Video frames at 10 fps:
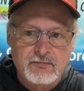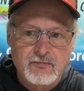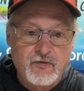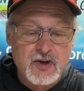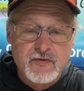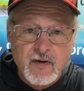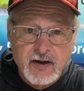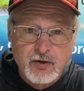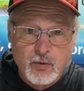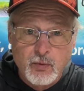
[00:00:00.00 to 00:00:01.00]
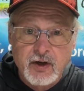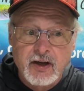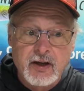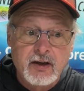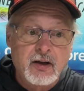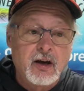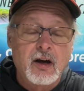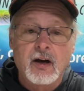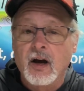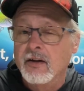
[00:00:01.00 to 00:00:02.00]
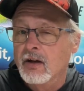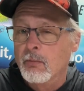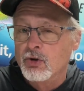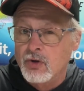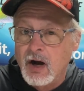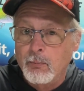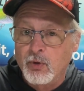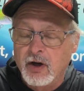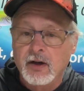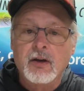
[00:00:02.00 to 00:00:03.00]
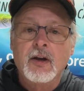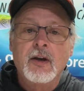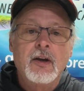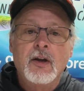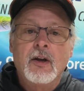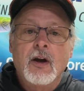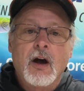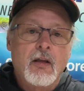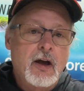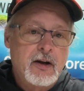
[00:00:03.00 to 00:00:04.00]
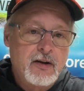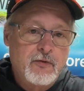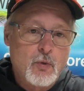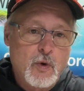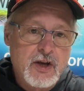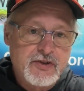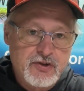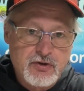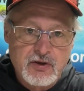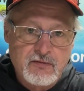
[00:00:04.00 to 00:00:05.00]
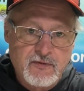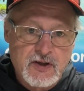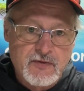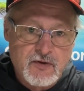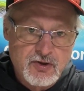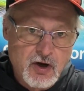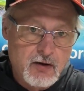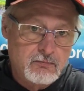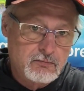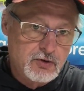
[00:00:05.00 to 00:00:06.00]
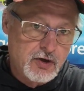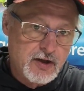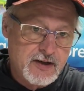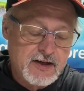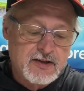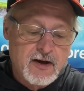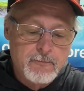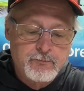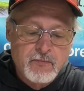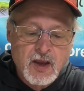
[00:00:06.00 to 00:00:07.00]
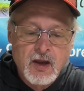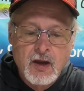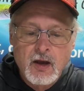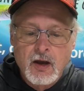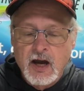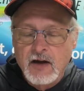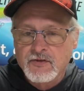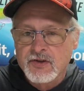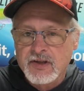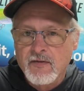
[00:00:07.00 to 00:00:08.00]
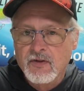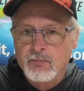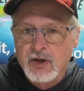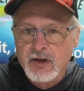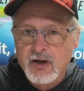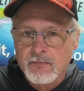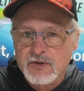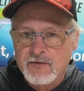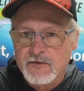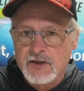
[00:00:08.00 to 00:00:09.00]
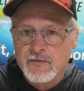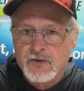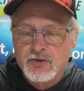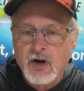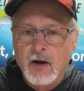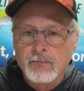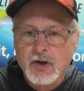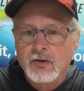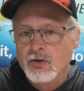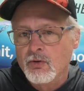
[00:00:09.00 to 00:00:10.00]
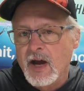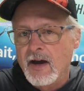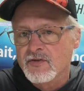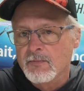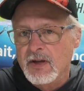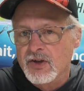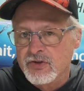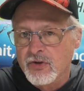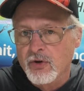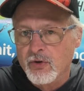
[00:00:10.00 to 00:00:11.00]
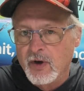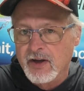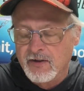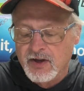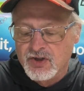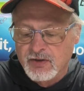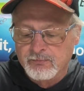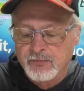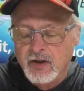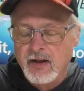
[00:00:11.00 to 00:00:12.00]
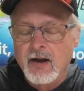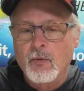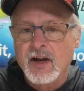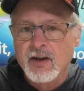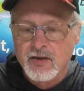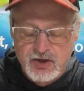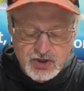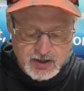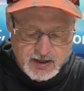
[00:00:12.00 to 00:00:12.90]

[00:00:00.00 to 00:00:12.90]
fish finder rig, a double drop rig, a lot of different ways that you can fish for drum during the daytime. After 7 p.m. to fish for drum, you have to meet a certain regulation. And that regulation